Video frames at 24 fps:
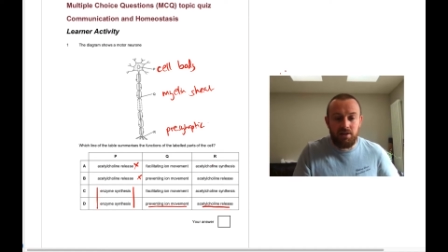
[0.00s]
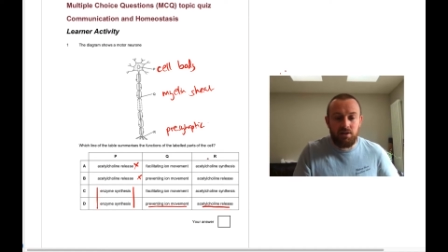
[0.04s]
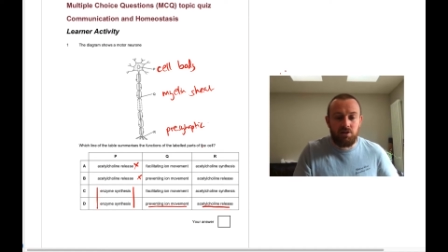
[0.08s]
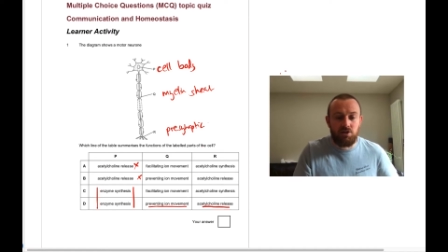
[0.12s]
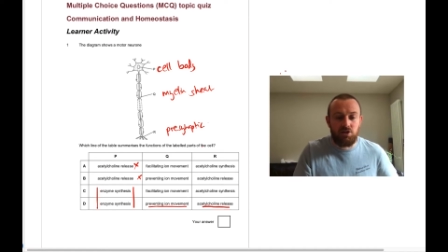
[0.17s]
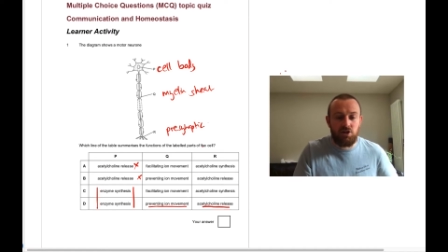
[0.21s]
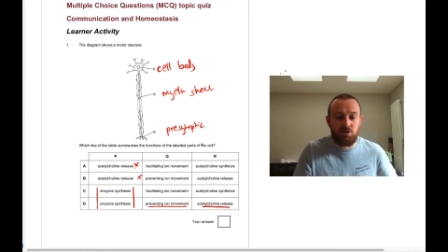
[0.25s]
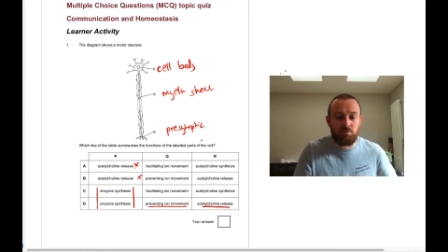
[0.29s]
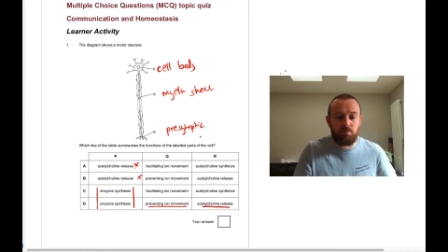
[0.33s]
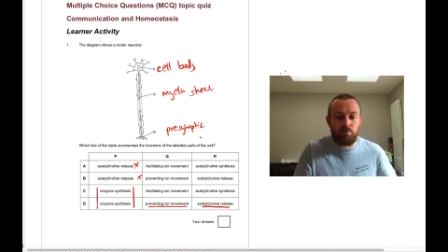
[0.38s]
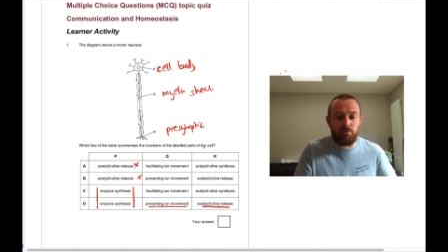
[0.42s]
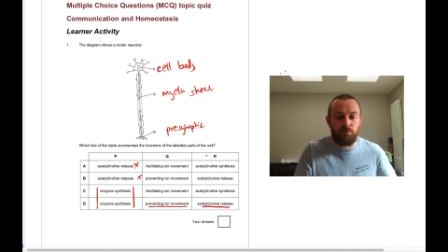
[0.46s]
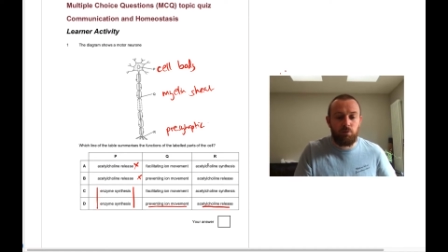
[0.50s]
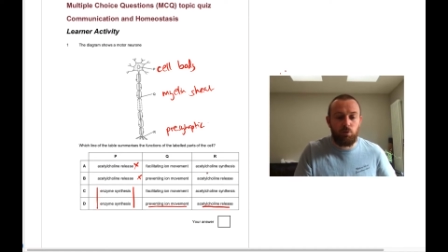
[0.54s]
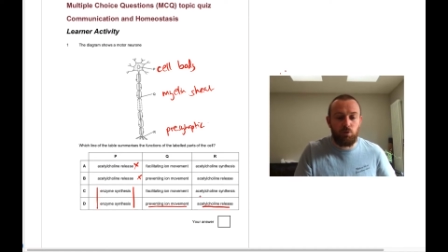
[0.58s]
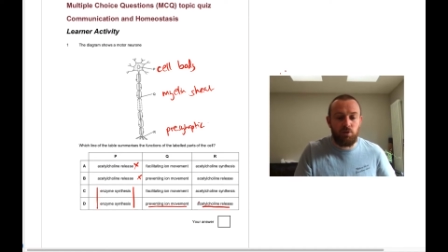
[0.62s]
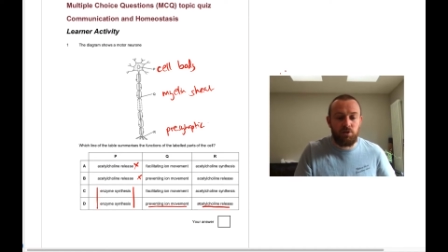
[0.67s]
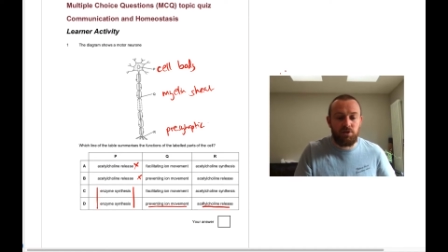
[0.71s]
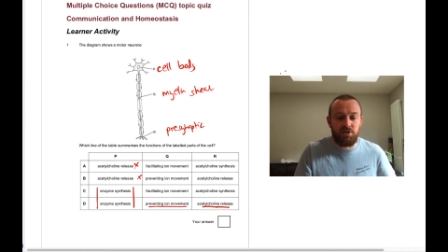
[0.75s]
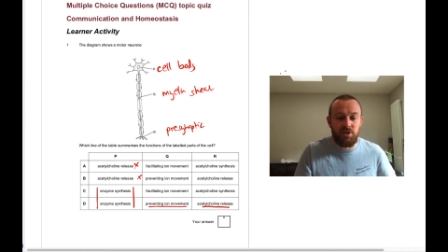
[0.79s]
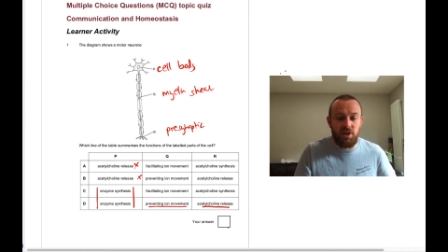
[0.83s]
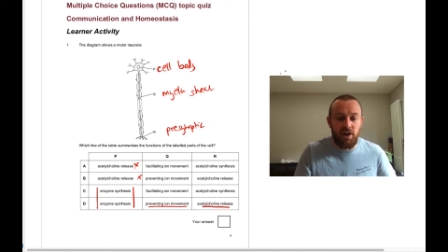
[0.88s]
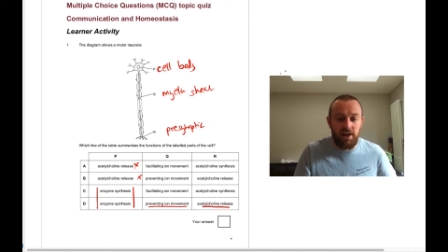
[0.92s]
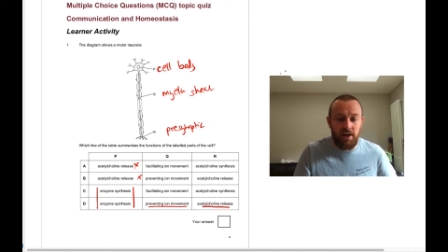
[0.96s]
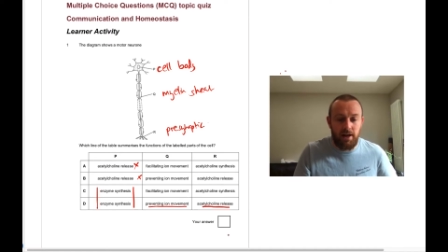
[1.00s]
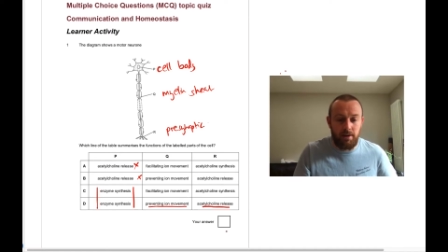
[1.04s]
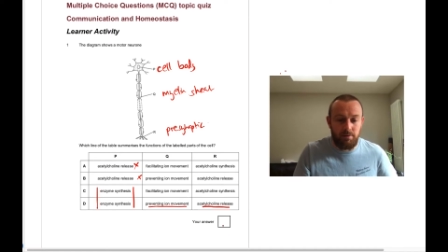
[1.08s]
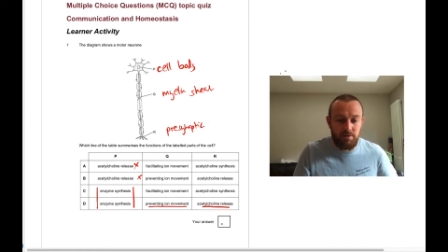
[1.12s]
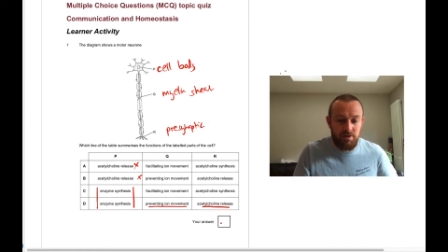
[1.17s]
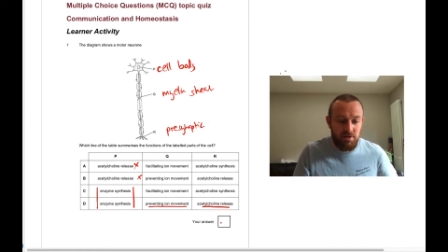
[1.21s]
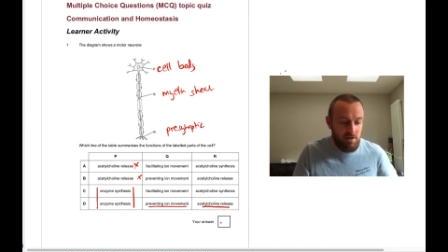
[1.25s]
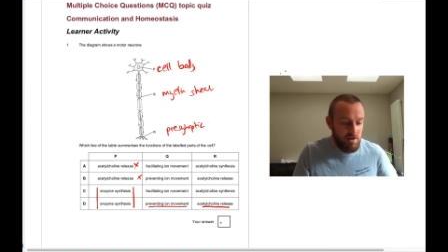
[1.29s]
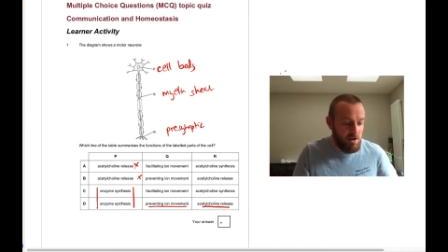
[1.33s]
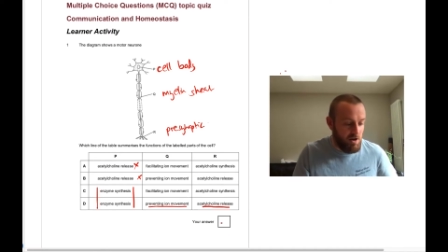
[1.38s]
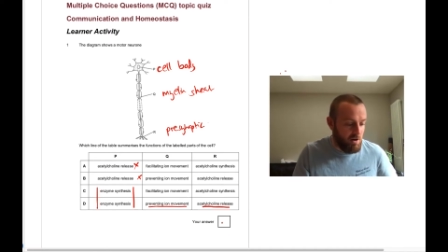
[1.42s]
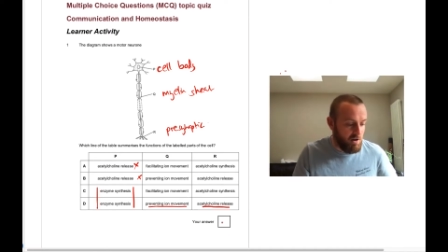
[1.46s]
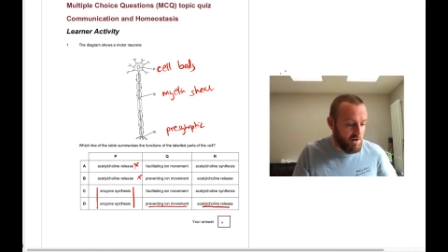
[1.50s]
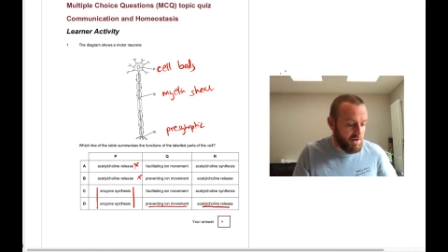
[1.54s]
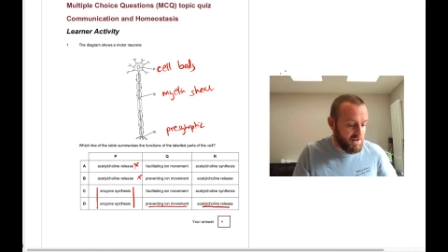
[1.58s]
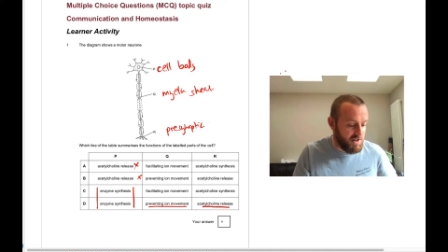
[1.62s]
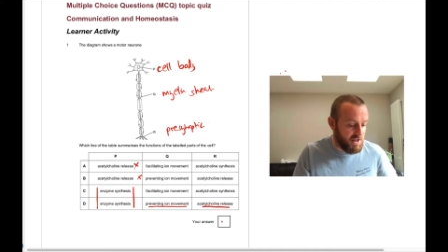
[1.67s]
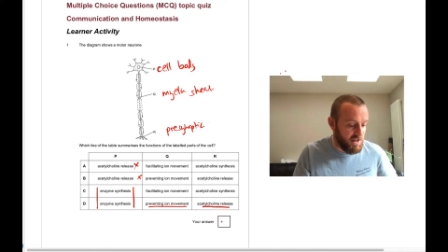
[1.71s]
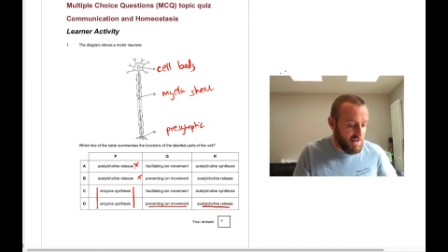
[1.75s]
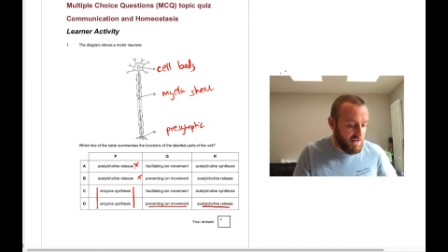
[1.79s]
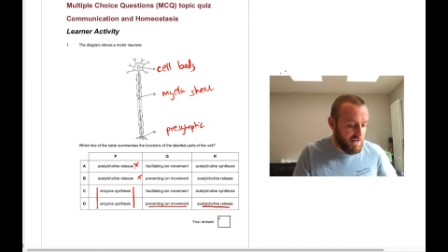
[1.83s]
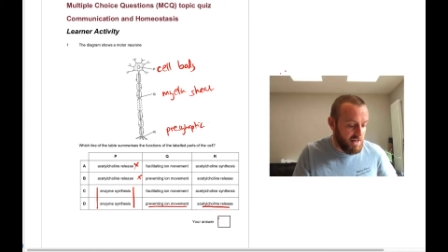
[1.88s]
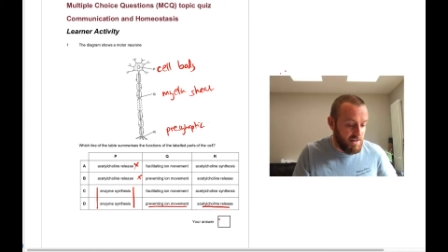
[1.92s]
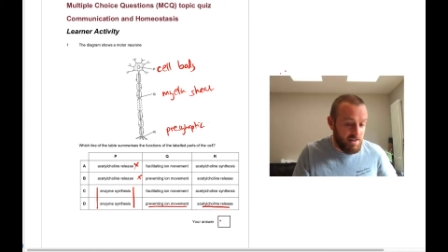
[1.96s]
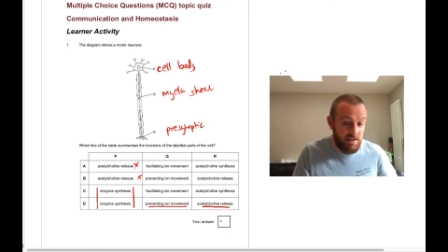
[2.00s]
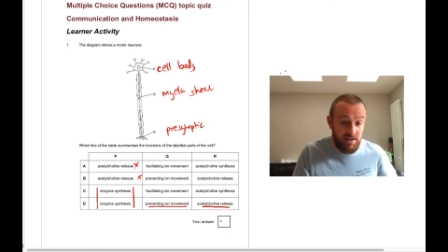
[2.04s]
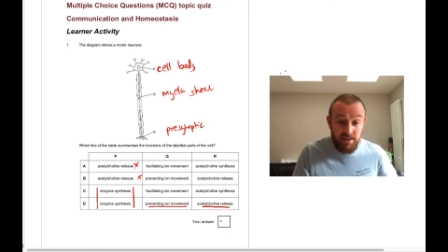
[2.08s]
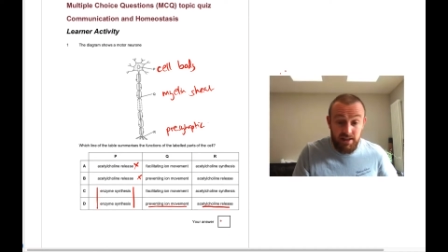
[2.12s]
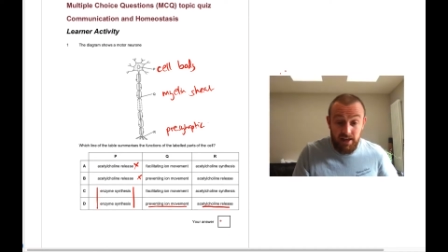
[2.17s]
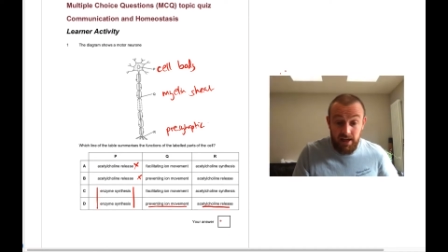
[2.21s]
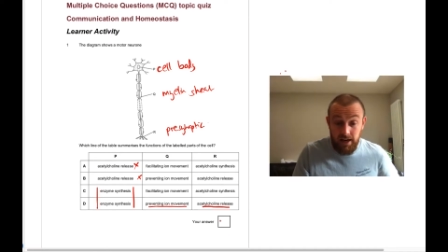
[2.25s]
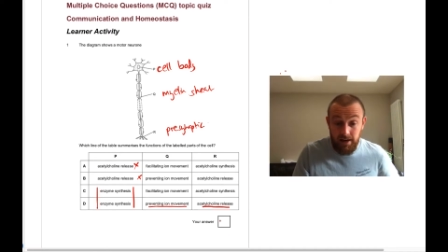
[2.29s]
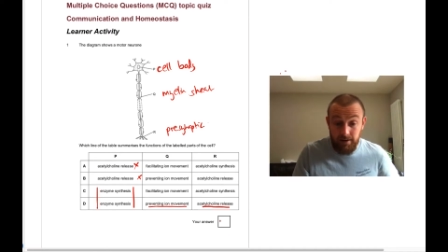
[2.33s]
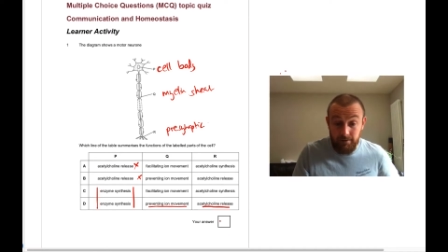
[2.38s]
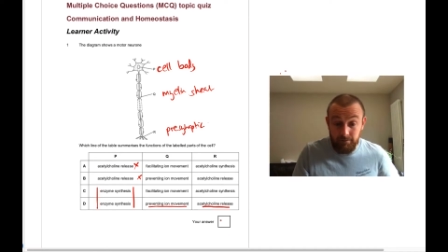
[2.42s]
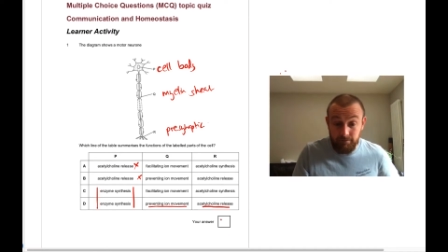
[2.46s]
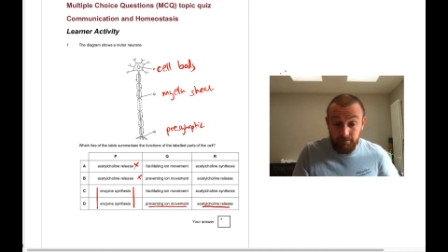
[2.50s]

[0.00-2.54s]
just before the synapse. So the answer is D.